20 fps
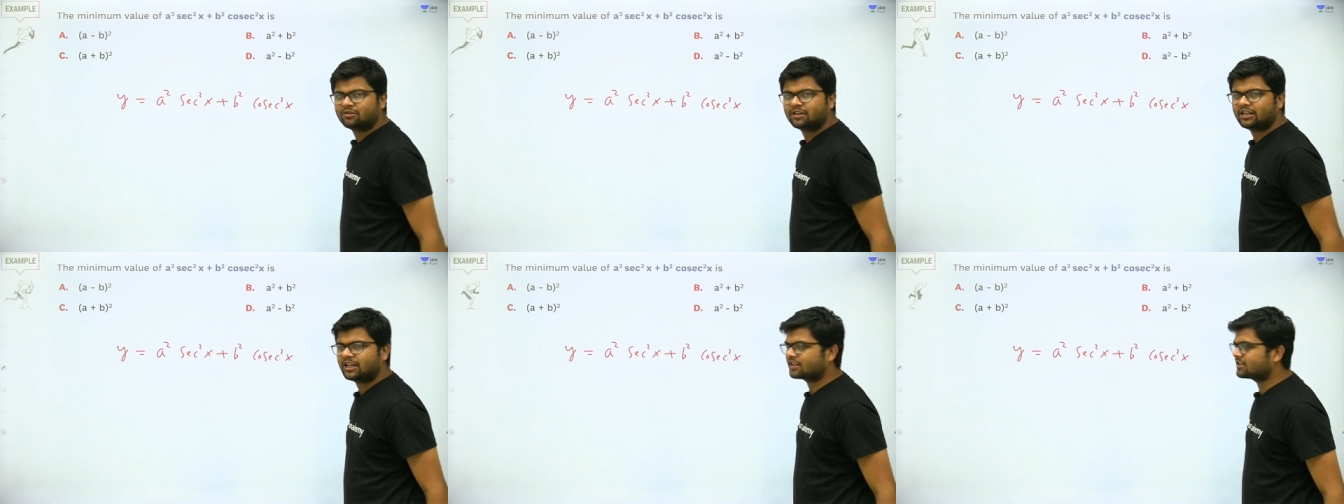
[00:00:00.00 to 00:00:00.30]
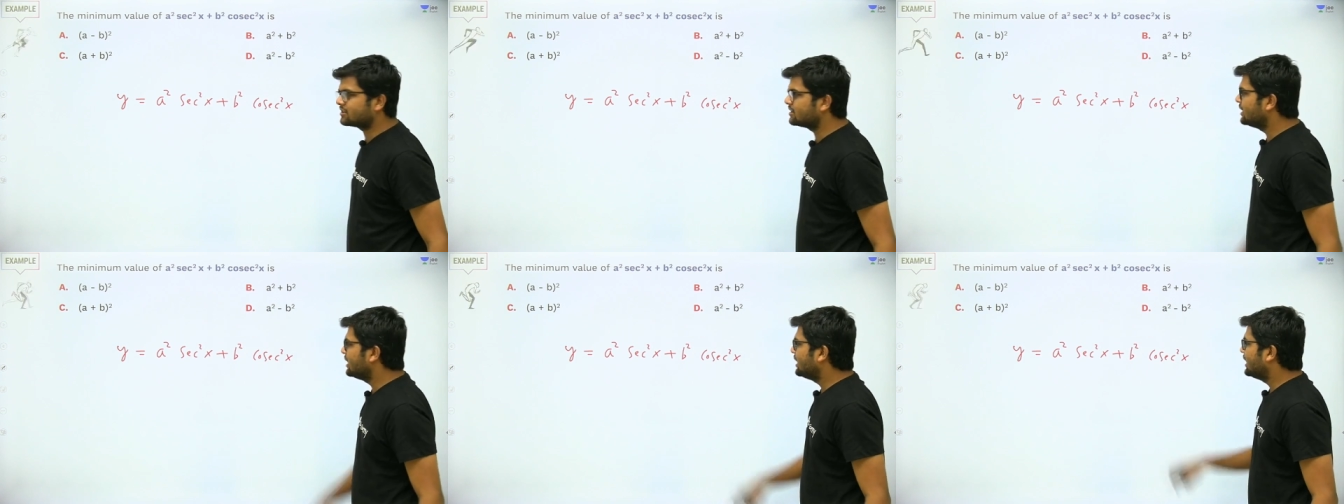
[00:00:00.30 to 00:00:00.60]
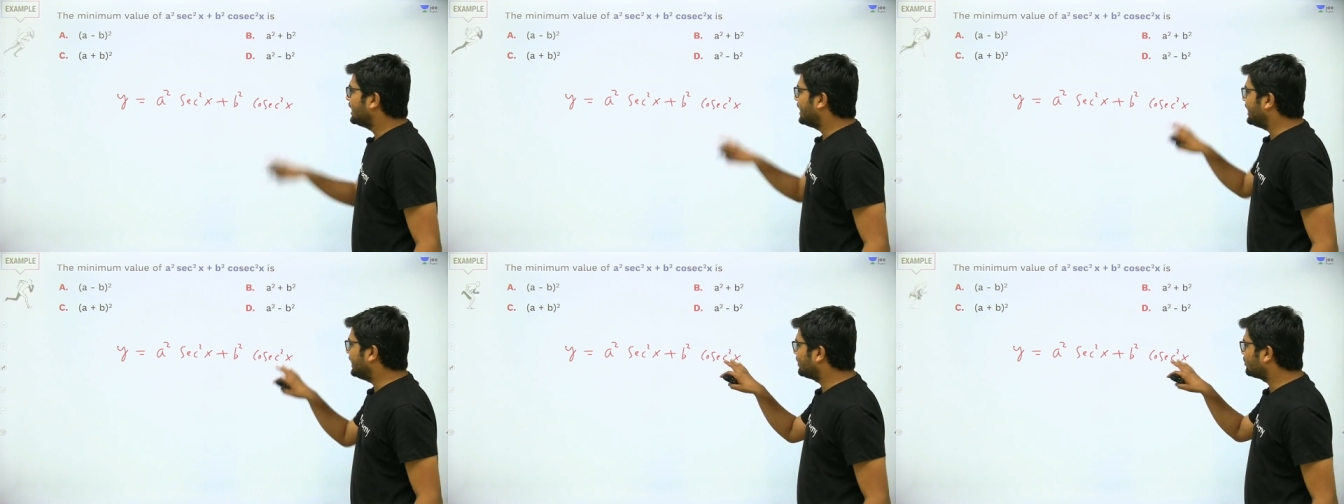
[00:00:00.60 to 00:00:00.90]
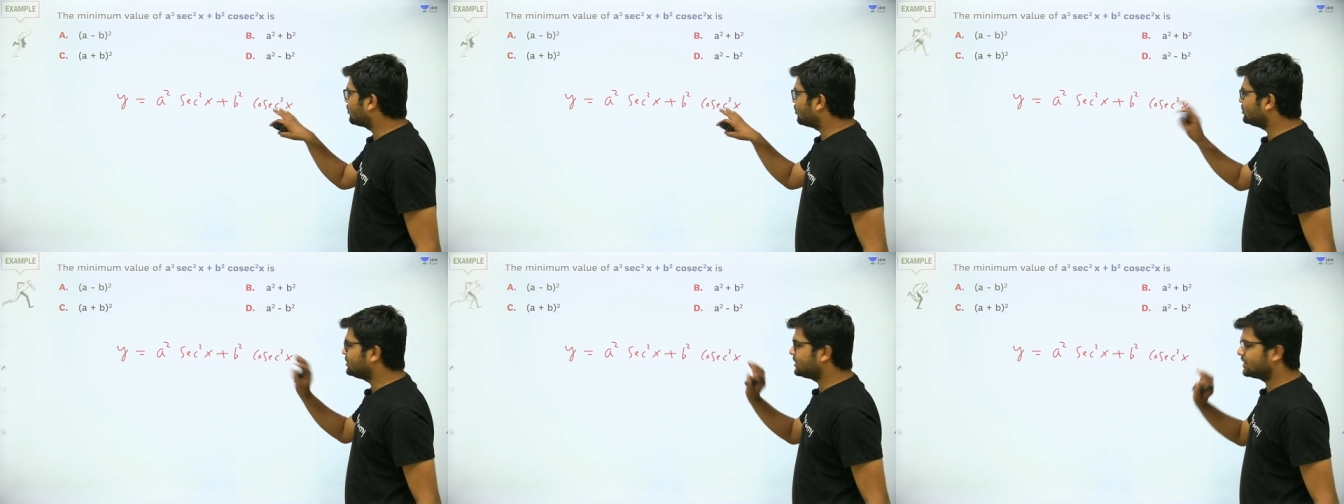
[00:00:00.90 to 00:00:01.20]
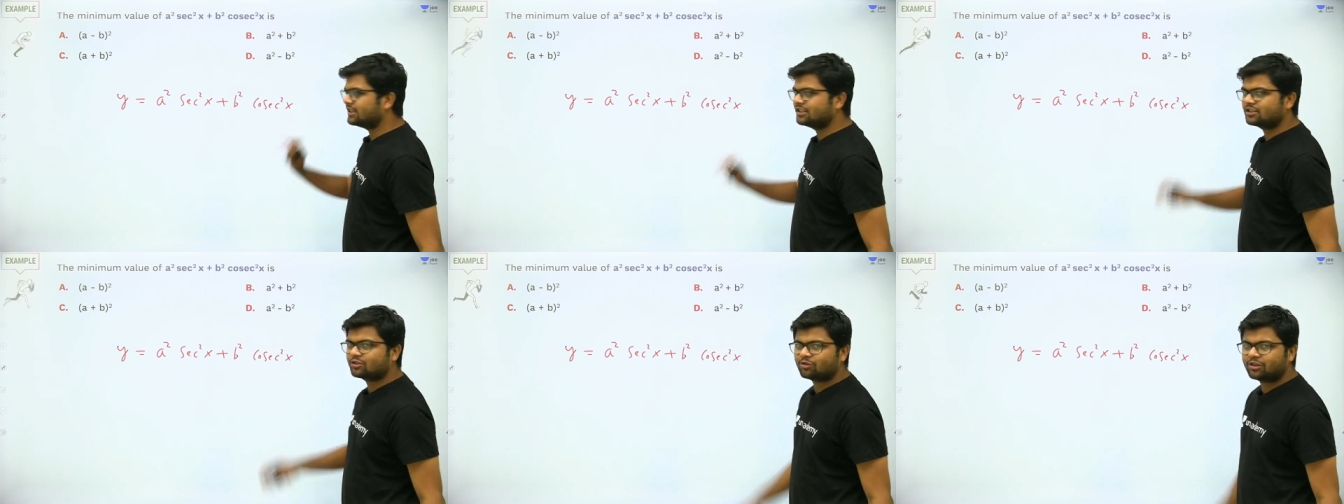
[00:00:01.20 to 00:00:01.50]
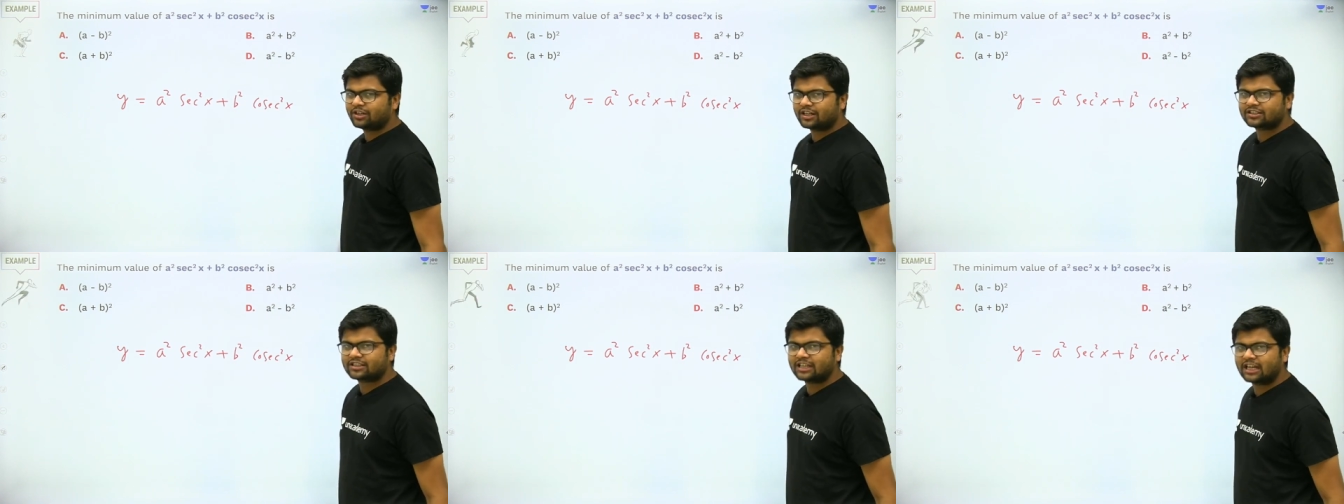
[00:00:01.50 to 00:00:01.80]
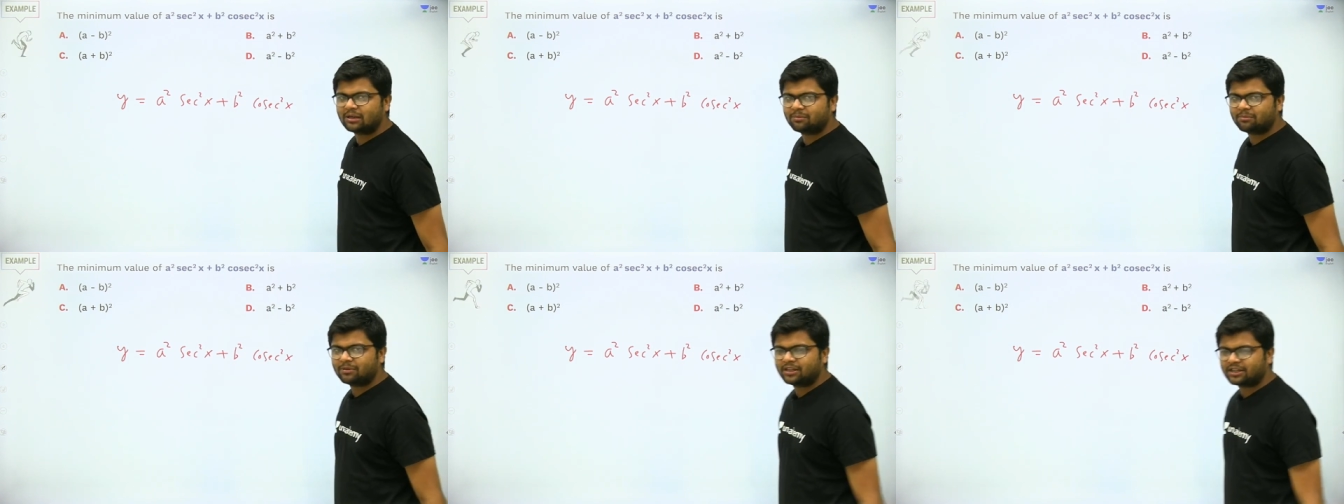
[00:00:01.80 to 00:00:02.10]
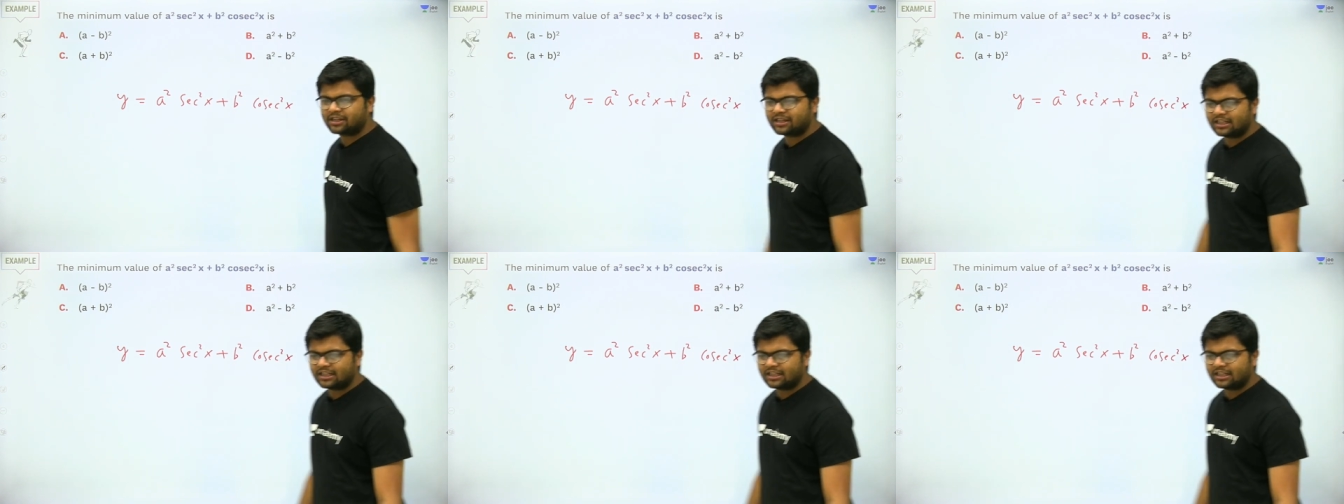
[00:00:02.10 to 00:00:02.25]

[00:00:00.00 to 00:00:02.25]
square x, and cosecant square x can be